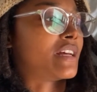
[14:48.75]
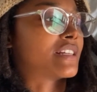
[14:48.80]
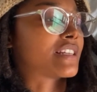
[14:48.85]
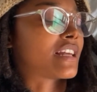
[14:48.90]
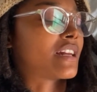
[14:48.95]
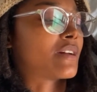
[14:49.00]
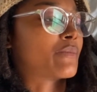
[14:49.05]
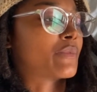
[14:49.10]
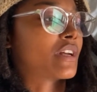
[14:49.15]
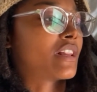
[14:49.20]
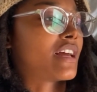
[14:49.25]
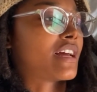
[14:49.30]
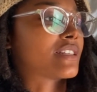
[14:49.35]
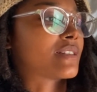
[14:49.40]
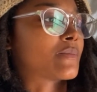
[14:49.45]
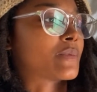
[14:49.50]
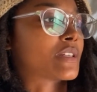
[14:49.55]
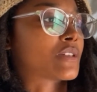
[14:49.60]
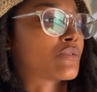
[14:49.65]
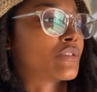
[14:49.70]
I didn't realize it
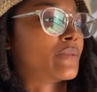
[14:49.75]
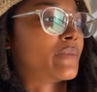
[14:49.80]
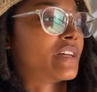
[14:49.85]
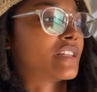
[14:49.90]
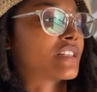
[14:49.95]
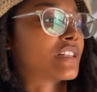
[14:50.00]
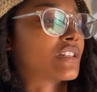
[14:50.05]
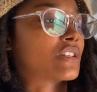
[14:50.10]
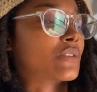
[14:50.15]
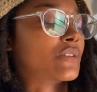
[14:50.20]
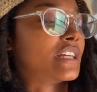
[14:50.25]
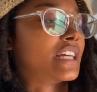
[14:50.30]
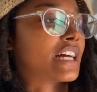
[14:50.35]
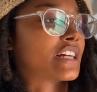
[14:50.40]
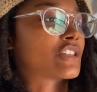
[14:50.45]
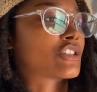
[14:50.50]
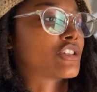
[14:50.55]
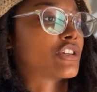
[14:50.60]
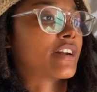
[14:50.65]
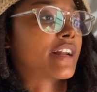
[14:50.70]
was 3 weeks until
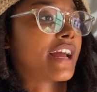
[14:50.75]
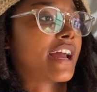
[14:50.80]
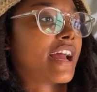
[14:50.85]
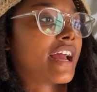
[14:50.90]
yesterday.